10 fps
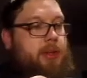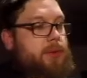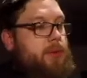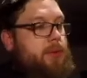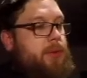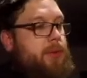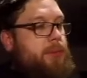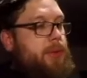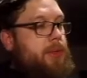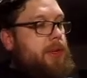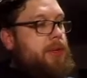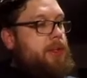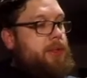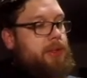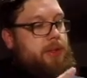Wonder where I'll put
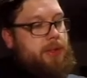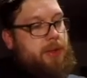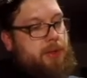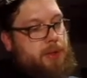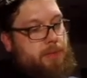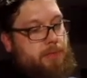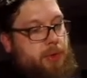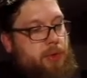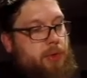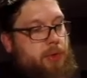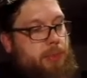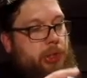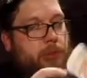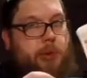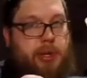these. More,
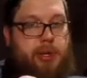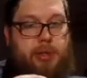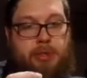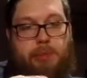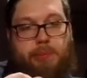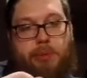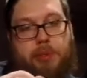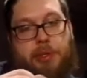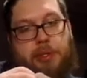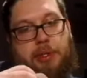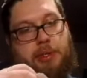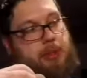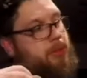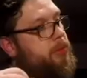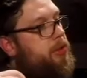much more than a soup. And
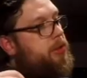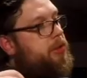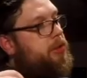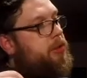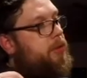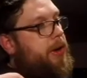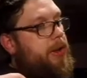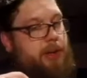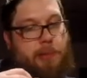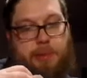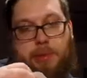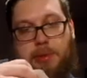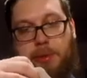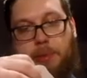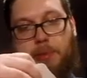this is just a regular cup of
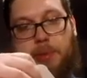noodle.